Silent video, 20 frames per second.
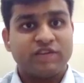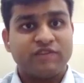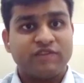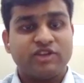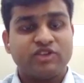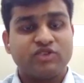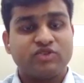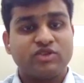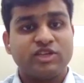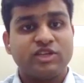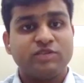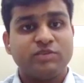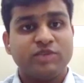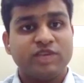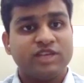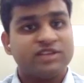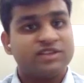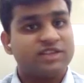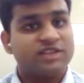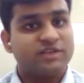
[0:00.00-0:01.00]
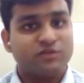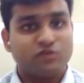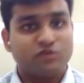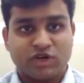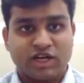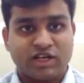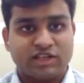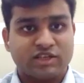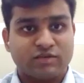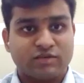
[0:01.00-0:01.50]
but eventually in mains they
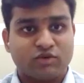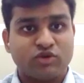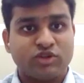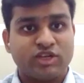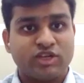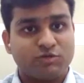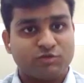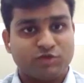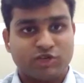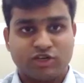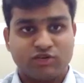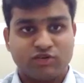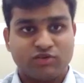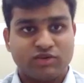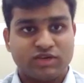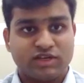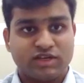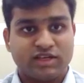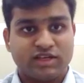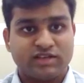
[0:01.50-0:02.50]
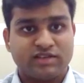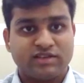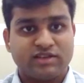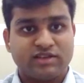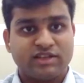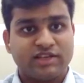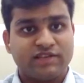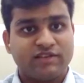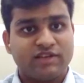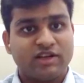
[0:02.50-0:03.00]
won't ask about that particular case
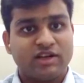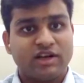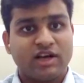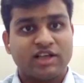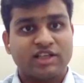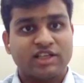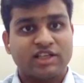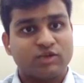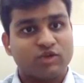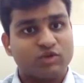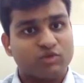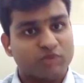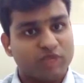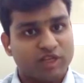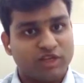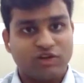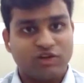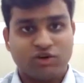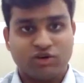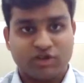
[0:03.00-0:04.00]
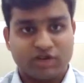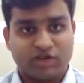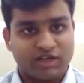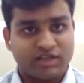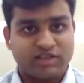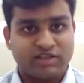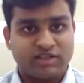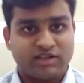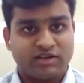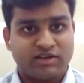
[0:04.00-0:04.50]
they will ask about money
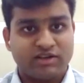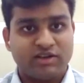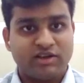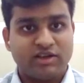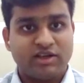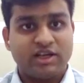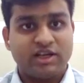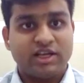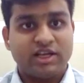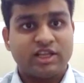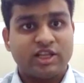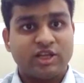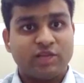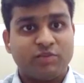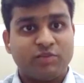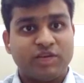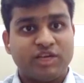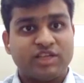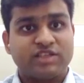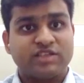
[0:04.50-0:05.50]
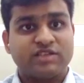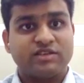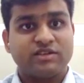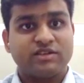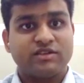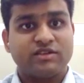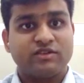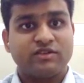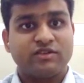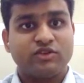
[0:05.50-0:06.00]
laundering in general the best
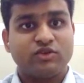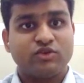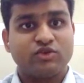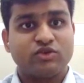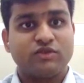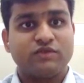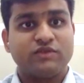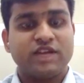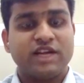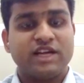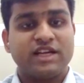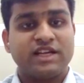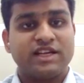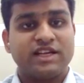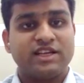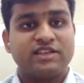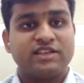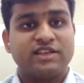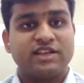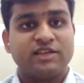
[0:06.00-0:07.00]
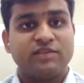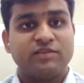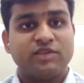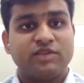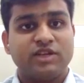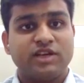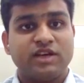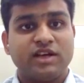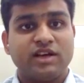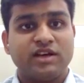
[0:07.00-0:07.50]
use of that case can
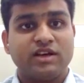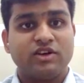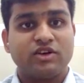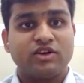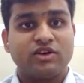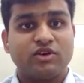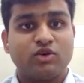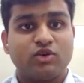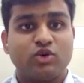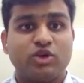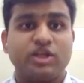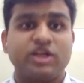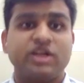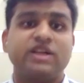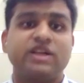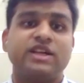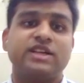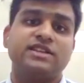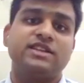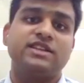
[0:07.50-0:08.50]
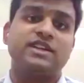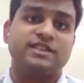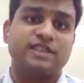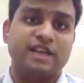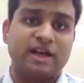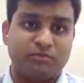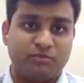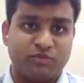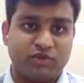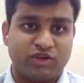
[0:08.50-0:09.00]
be quoting it as an
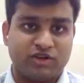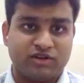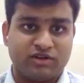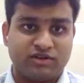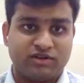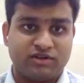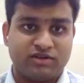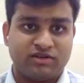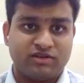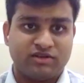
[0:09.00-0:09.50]
example